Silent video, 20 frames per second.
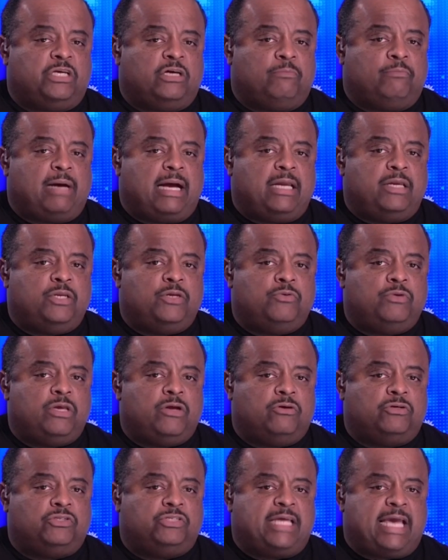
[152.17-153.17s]
by New
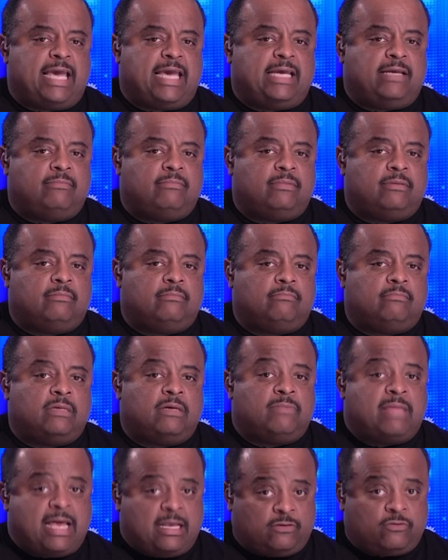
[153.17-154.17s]
Year's Day.
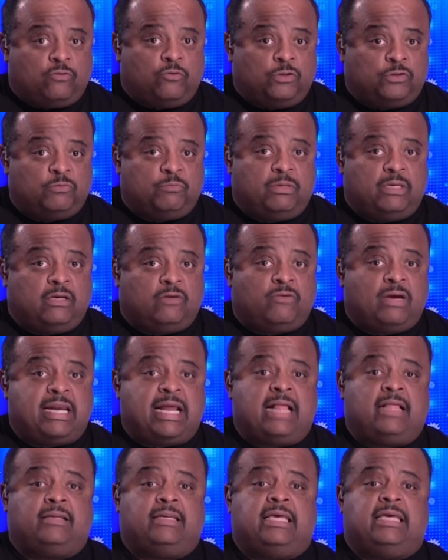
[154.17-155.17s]
And that, of course, would be a great
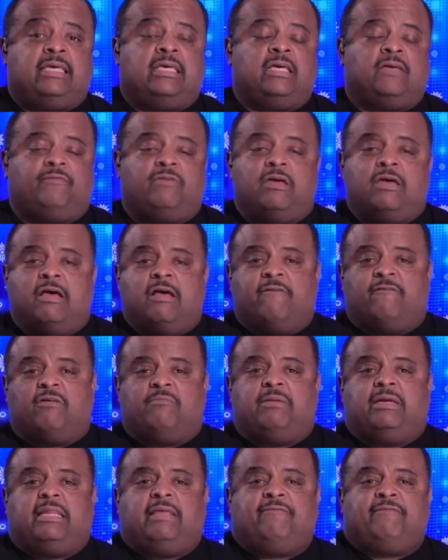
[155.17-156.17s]
holiday gift for
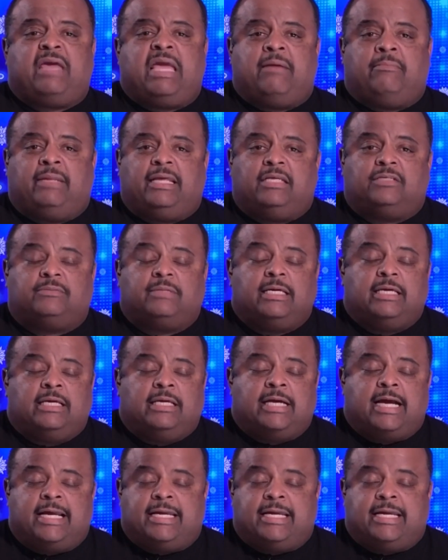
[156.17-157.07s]
many families. A